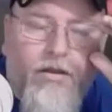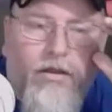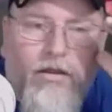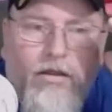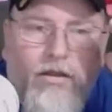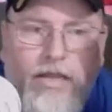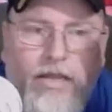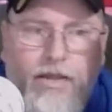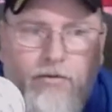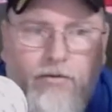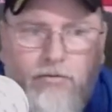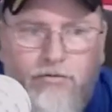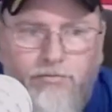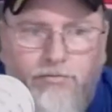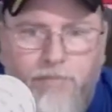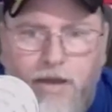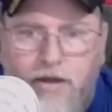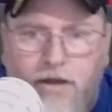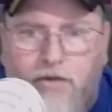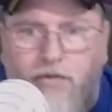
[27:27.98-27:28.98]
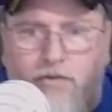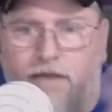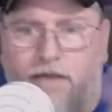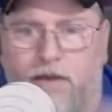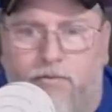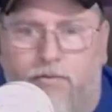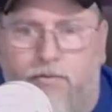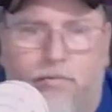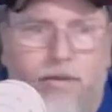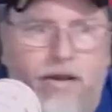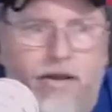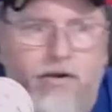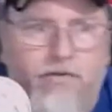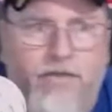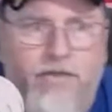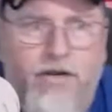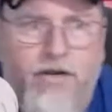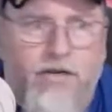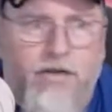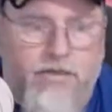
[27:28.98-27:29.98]
It was better. They were better
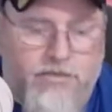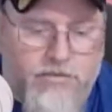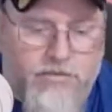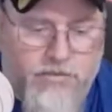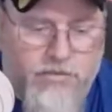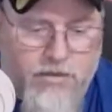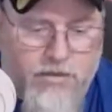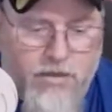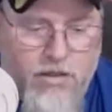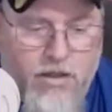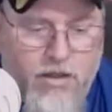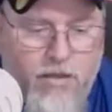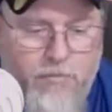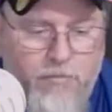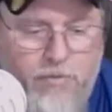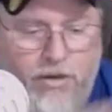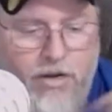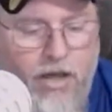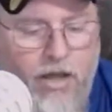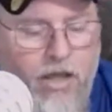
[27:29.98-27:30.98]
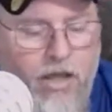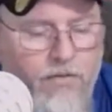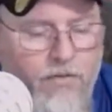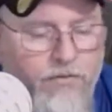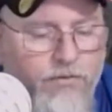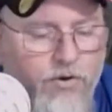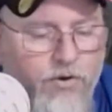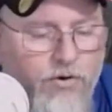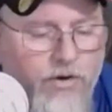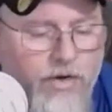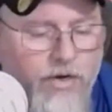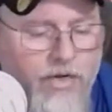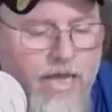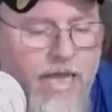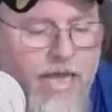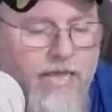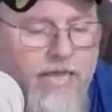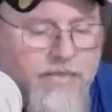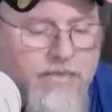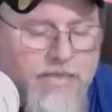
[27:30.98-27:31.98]
than us. But during
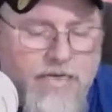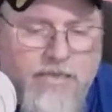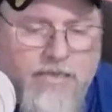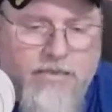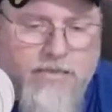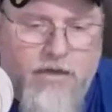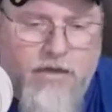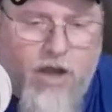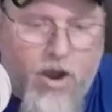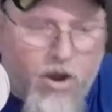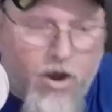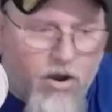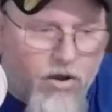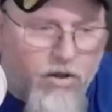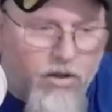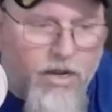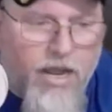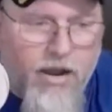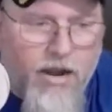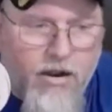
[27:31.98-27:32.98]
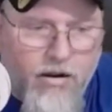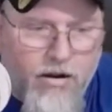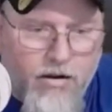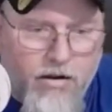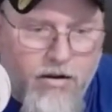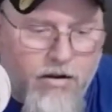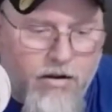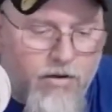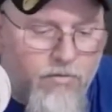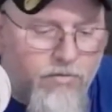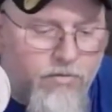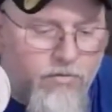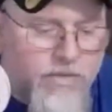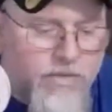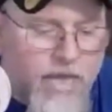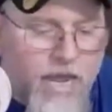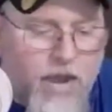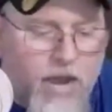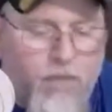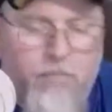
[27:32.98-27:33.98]
that season, all I heard was
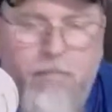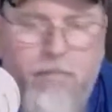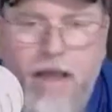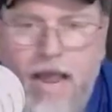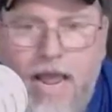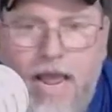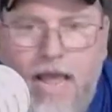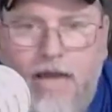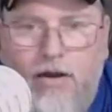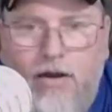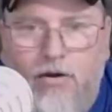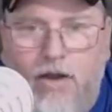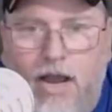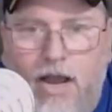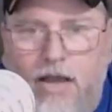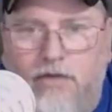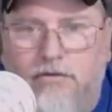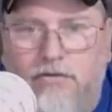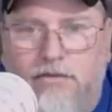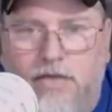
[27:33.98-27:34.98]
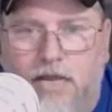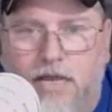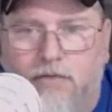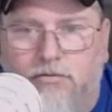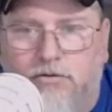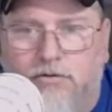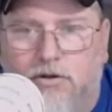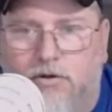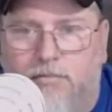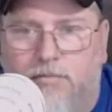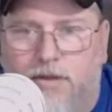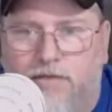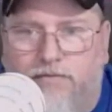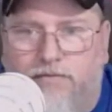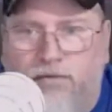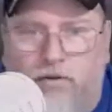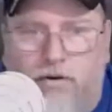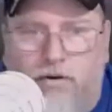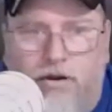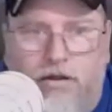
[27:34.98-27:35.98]
how bad Ohio State was going to beat
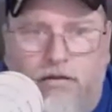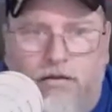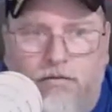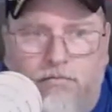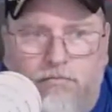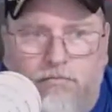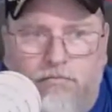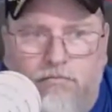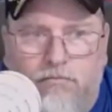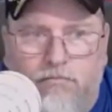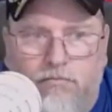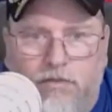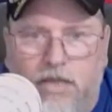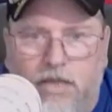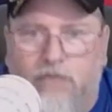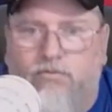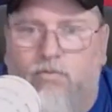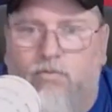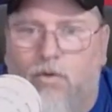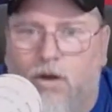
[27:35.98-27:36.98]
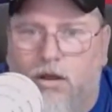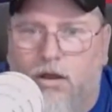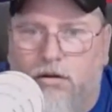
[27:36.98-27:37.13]
Florida. Guess what?